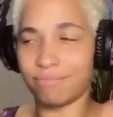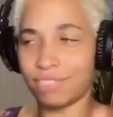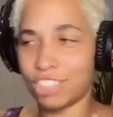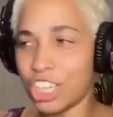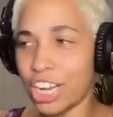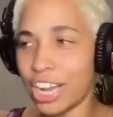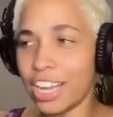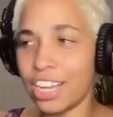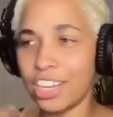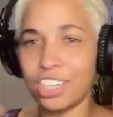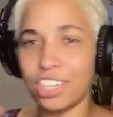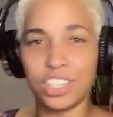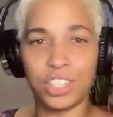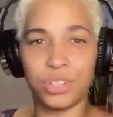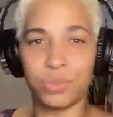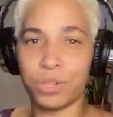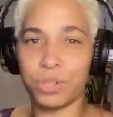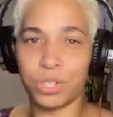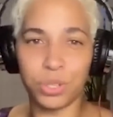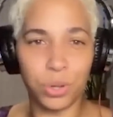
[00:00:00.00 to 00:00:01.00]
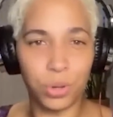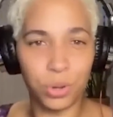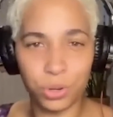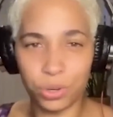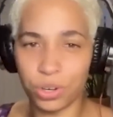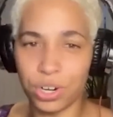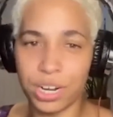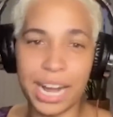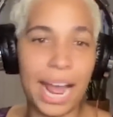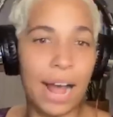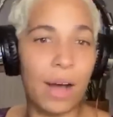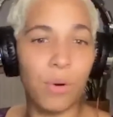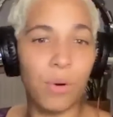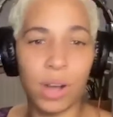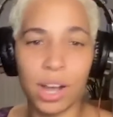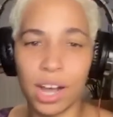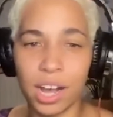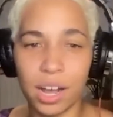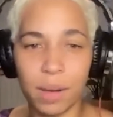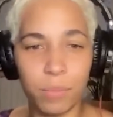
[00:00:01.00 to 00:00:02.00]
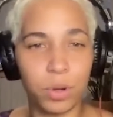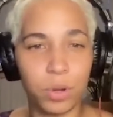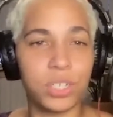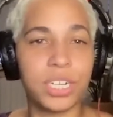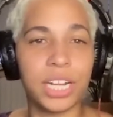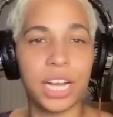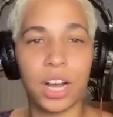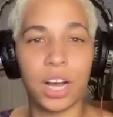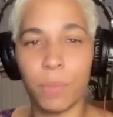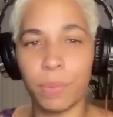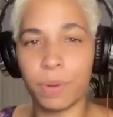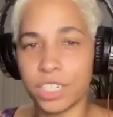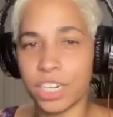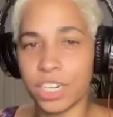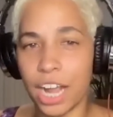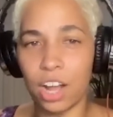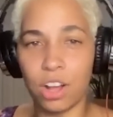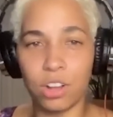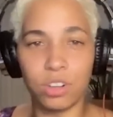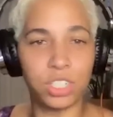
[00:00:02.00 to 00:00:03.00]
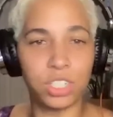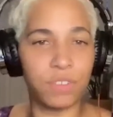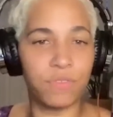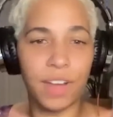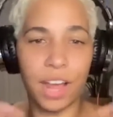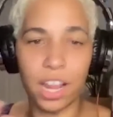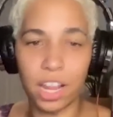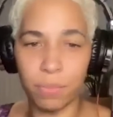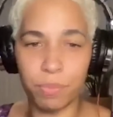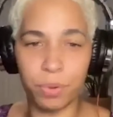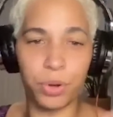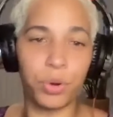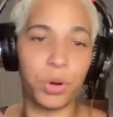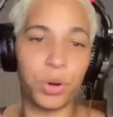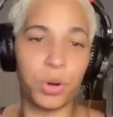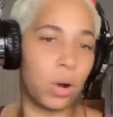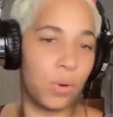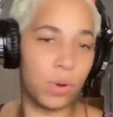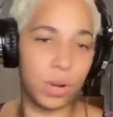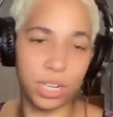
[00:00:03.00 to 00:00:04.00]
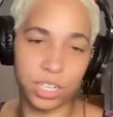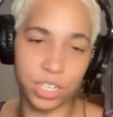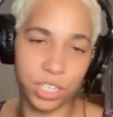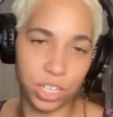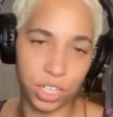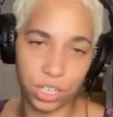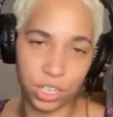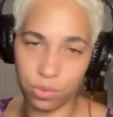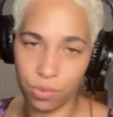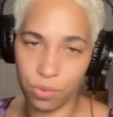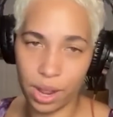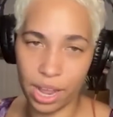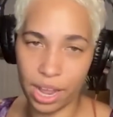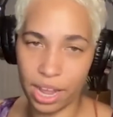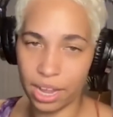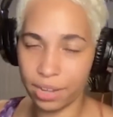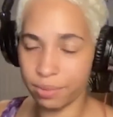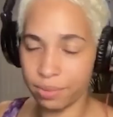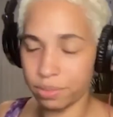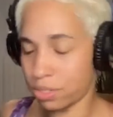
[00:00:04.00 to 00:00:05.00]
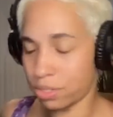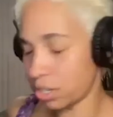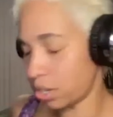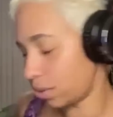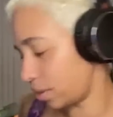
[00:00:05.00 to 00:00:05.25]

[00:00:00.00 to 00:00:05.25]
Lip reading: change the result or an outcome or to help a child develop or grow in a certain way. So